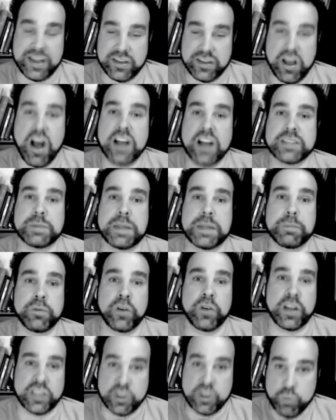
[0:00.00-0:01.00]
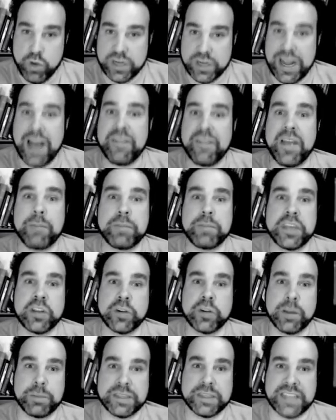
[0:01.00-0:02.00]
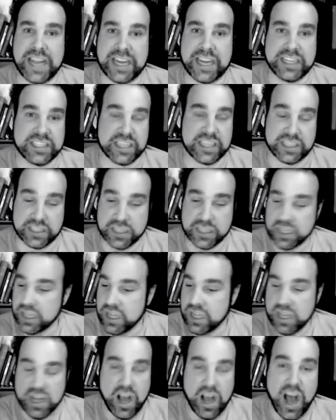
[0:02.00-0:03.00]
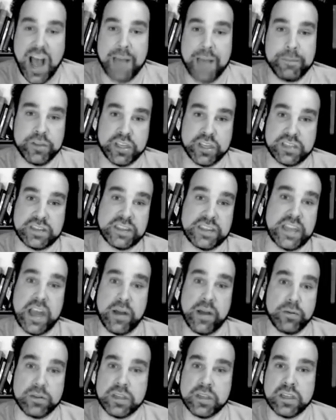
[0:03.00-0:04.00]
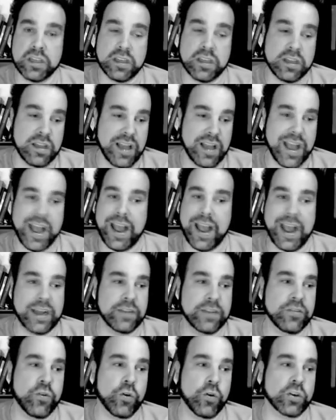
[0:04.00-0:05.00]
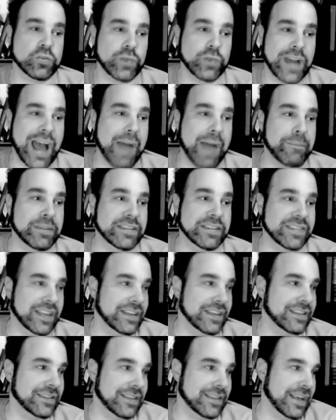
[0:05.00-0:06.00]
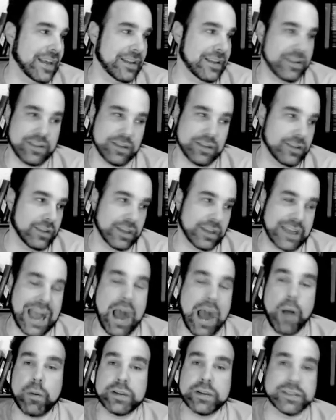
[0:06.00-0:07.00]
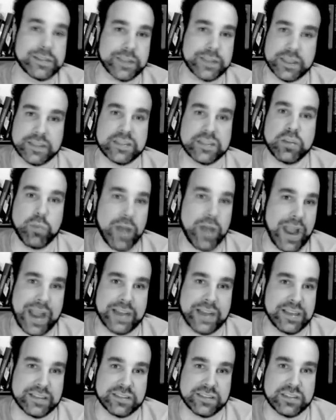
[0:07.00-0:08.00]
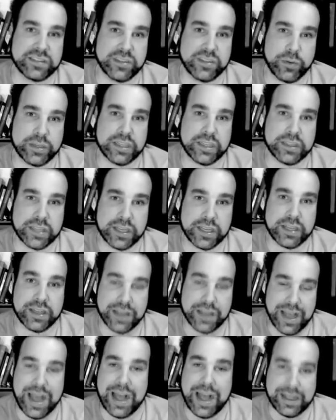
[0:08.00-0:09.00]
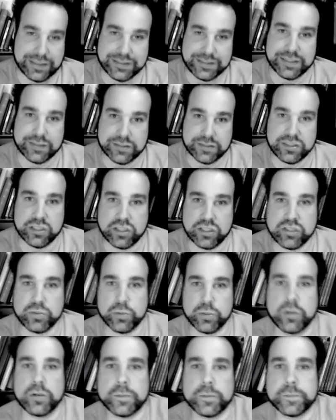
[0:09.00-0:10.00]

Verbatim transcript: dox people, and you want to have that be your reputation, I'm good to go. And, of course, what happens then is that the coward slinks away and doesn't do anything, as is usual